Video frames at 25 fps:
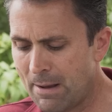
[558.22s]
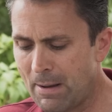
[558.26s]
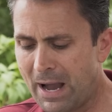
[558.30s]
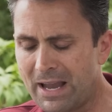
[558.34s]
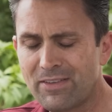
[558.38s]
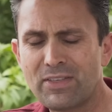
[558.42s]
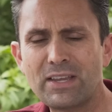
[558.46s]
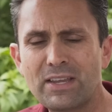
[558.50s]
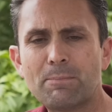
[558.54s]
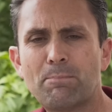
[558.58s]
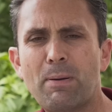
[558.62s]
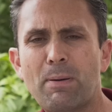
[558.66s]

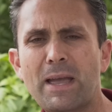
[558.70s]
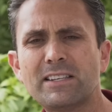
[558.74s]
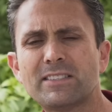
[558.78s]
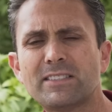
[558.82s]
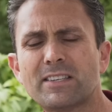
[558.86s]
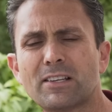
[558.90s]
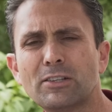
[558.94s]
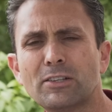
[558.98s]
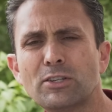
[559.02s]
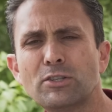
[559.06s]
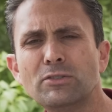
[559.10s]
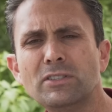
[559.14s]
I think
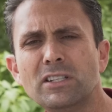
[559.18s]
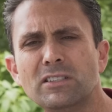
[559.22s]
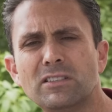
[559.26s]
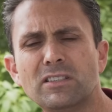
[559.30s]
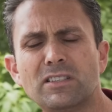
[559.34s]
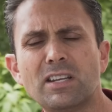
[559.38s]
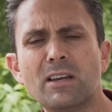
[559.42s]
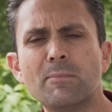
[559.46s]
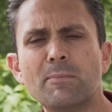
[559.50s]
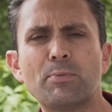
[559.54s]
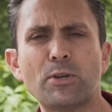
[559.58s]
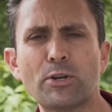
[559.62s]
basically you need to
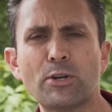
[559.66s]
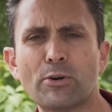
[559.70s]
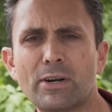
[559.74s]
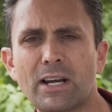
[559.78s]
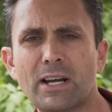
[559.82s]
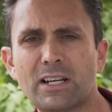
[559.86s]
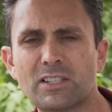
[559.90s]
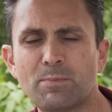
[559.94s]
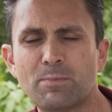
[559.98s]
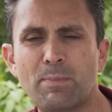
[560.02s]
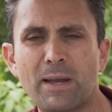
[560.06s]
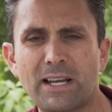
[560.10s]
temper your
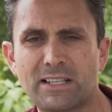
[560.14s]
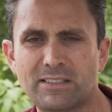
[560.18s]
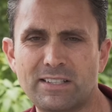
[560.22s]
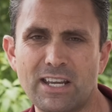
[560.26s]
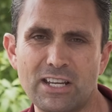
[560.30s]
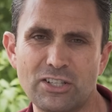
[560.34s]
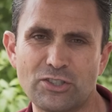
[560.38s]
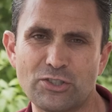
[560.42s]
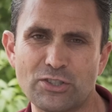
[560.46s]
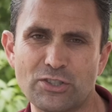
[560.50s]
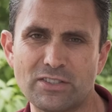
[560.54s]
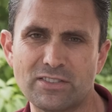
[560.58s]

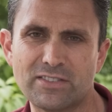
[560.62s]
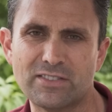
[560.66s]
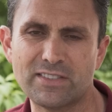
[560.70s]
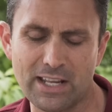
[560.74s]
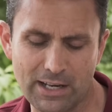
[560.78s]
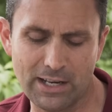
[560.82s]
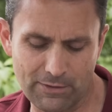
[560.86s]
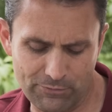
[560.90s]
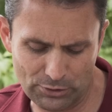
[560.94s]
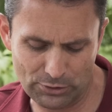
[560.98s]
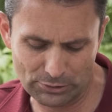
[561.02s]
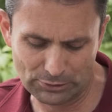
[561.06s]
expectations.
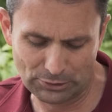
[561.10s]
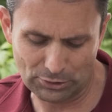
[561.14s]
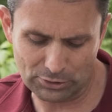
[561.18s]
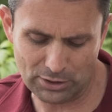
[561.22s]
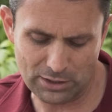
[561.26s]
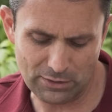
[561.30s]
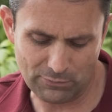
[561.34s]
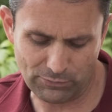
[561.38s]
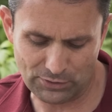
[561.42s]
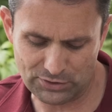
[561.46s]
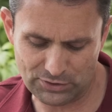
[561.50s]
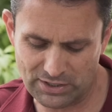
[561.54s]
That if you're
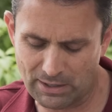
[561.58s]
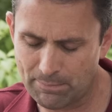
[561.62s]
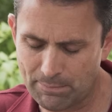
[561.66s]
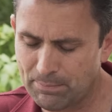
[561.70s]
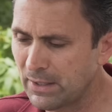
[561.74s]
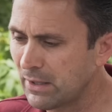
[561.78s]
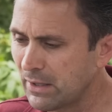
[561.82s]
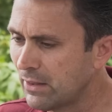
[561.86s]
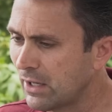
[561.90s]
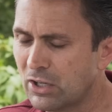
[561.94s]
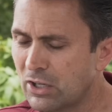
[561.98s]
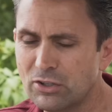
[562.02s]
looking for
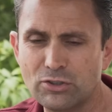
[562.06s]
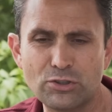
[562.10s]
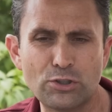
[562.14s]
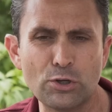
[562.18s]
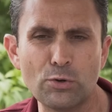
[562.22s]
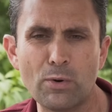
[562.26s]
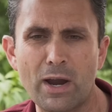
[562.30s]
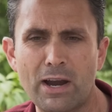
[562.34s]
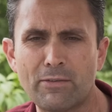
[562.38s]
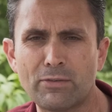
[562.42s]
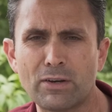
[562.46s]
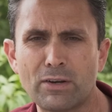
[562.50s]
something that can
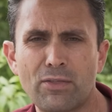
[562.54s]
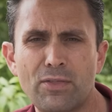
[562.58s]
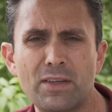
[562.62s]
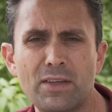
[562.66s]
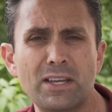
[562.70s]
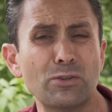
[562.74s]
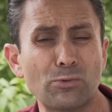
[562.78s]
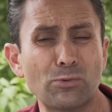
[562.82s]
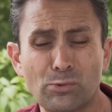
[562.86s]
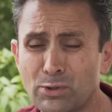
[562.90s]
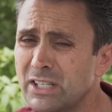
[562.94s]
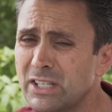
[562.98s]
do
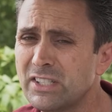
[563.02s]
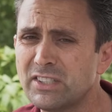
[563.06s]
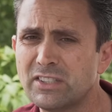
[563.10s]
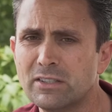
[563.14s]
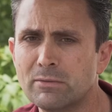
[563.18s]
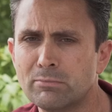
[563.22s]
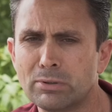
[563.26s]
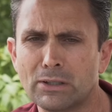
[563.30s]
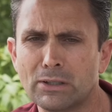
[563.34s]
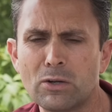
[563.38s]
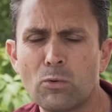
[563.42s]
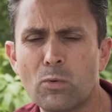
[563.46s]
everything
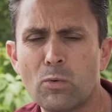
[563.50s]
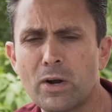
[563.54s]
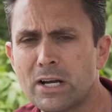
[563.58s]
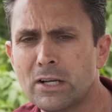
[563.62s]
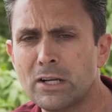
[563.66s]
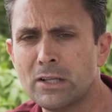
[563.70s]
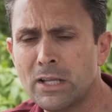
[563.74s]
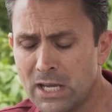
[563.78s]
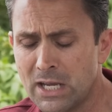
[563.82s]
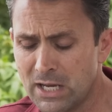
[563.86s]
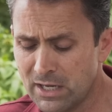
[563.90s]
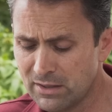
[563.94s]
reasonably
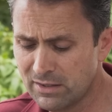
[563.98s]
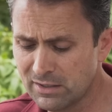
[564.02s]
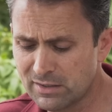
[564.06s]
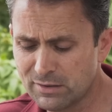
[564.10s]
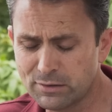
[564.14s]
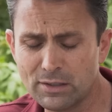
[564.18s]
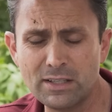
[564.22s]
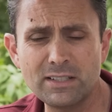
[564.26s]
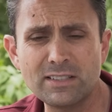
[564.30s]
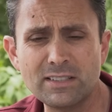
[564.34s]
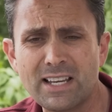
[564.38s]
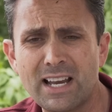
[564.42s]
well,
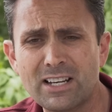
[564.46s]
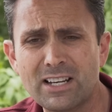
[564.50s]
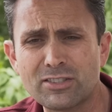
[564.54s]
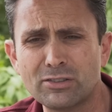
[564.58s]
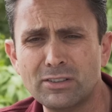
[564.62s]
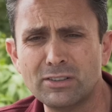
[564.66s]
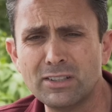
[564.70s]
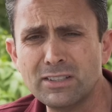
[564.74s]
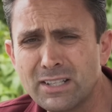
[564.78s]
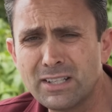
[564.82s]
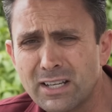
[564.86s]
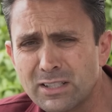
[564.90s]
this lens
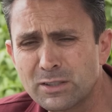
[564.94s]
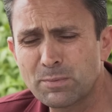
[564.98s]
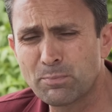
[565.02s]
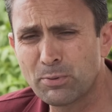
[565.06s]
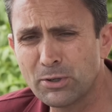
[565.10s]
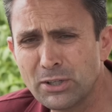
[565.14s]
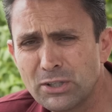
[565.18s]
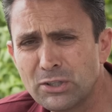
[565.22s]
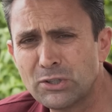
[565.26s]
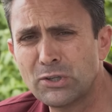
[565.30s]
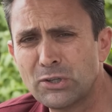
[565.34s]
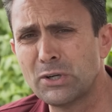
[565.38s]
actually does
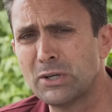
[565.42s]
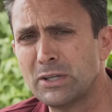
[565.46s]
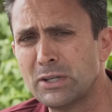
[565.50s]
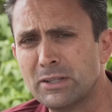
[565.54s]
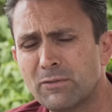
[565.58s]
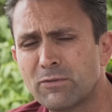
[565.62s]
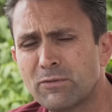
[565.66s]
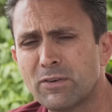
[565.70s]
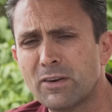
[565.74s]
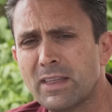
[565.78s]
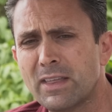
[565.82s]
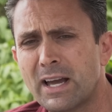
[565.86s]
pretty
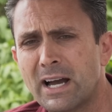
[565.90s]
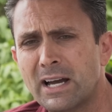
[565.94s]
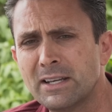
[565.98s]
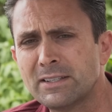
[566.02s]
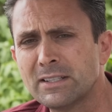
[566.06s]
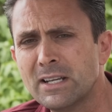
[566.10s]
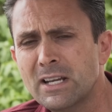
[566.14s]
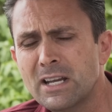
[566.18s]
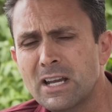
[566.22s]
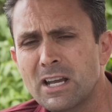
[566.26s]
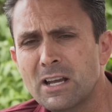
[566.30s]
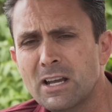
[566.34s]
good for that.
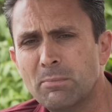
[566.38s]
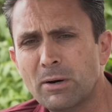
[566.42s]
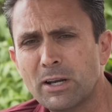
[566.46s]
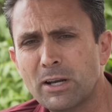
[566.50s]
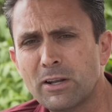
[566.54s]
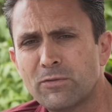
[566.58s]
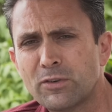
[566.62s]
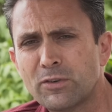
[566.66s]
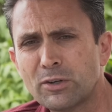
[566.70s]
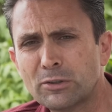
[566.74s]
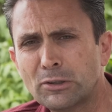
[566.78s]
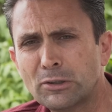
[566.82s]
But
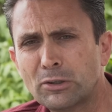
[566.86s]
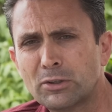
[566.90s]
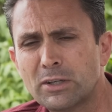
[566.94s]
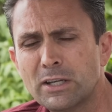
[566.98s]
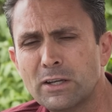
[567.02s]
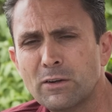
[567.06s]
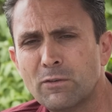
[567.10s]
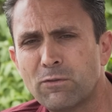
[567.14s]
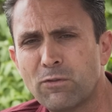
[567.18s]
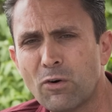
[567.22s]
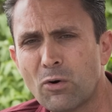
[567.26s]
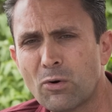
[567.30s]
if you're
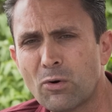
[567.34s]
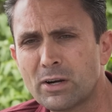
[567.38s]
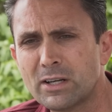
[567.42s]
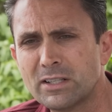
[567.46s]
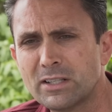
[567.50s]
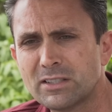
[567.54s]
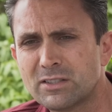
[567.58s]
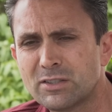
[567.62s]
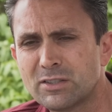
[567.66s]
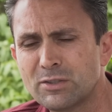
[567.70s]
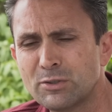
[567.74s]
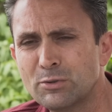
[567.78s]
looking for
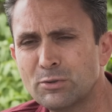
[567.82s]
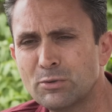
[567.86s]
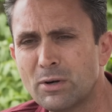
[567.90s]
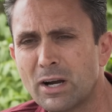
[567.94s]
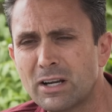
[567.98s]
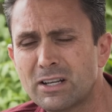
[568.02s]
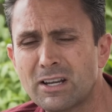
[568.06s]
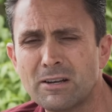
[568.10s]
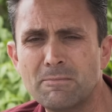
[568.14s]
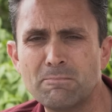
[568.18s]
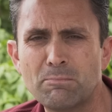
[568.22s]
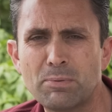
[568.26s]
it to
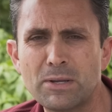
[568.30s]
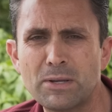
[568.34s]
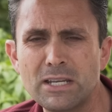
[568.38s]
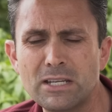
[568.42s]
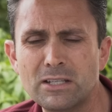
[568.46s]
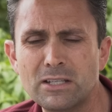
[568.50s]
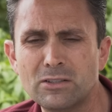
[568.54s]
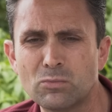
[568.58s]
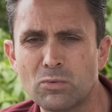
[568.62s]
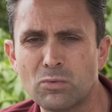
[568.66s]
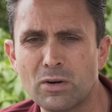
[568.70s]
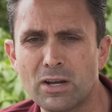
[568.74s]
uh,
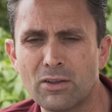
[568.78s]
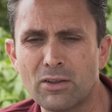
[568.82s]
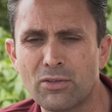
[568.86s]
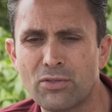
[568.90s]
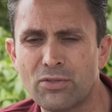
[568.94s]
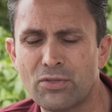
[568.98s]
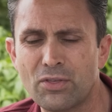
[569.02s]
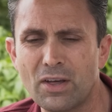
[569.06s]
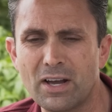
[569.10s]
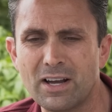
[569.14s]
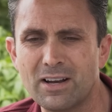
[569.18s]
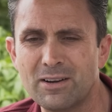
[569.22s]
compete
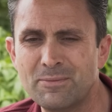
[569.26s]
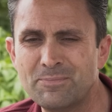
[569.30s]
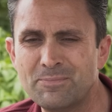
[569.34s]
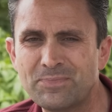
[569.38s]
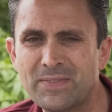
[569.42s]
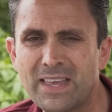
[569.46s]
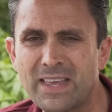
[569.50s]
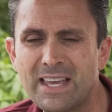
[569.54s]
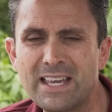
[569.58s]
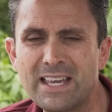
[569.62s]
with, um,